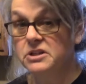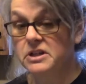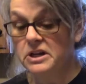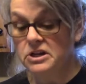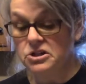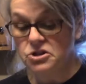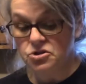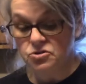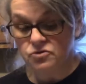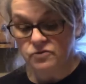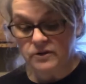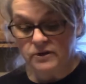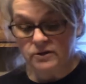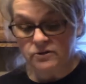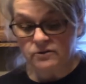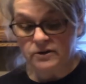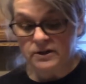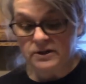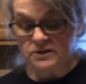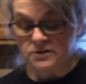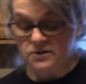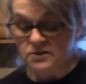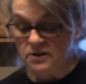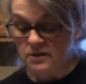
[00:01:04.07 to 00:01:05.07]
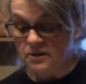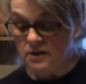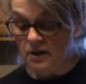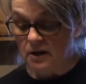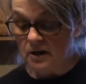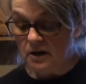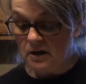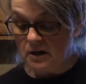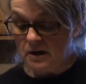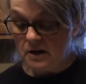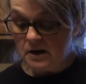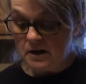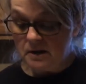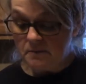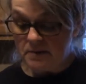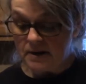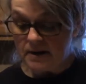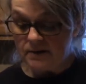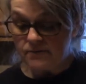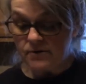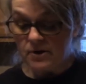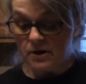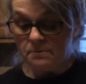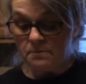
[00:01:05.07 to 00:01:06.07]
case you're interested. But
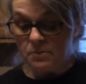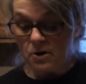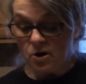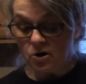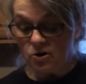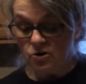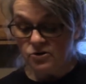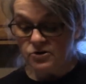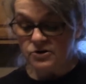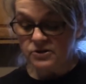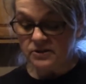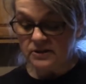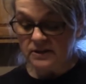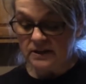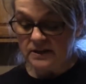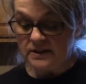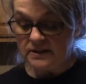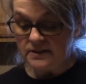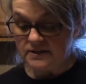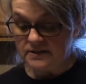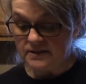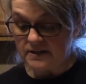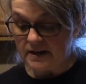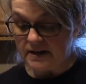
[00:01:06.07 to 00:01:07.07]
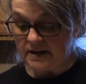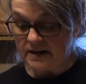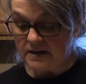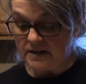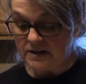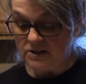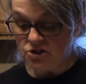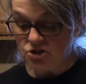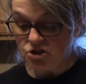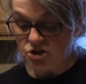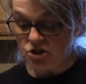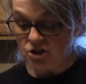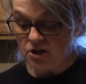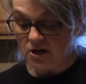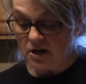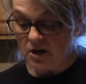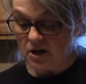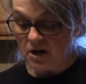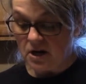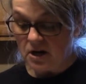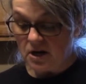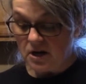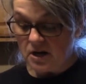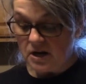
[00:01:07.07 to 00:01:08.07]
I've got parsley, sage,
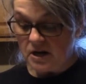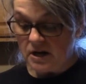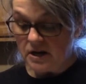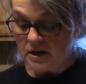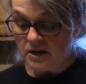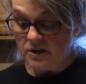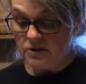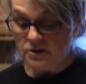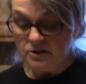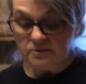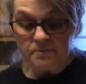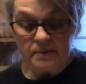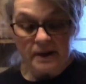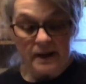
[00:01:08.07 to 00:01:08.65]
onion